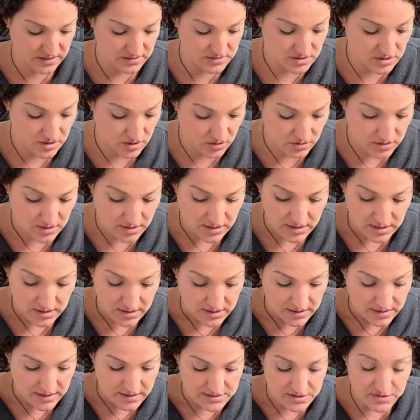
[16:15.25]
So
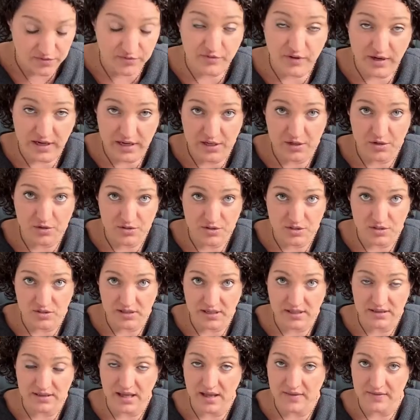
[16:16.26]
it's inviting you to look
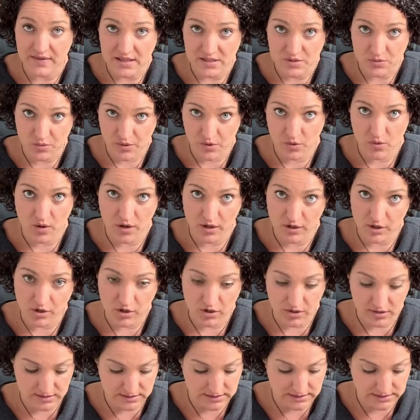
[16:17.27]
at that, and that's where you are
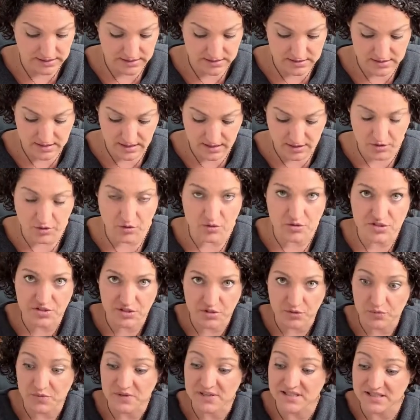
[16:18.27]
currently. It's like you're
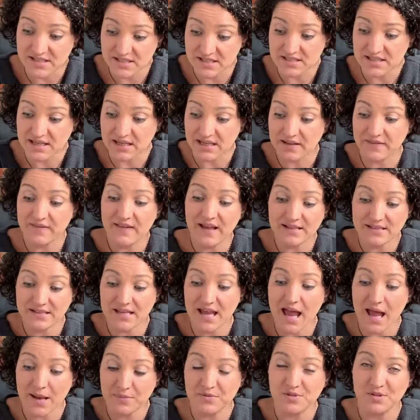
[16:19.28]
still resisting, and that's
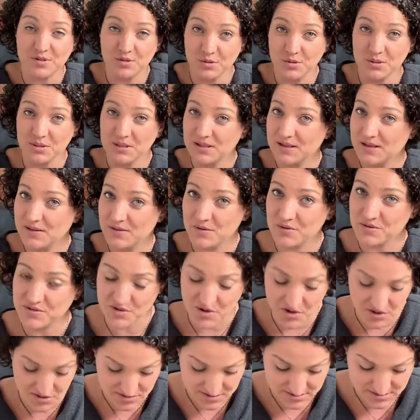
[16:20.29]
absolutely those
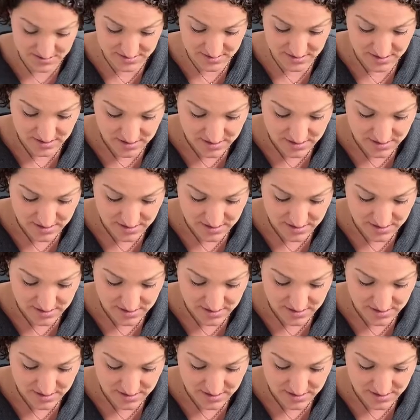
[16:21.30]
cards.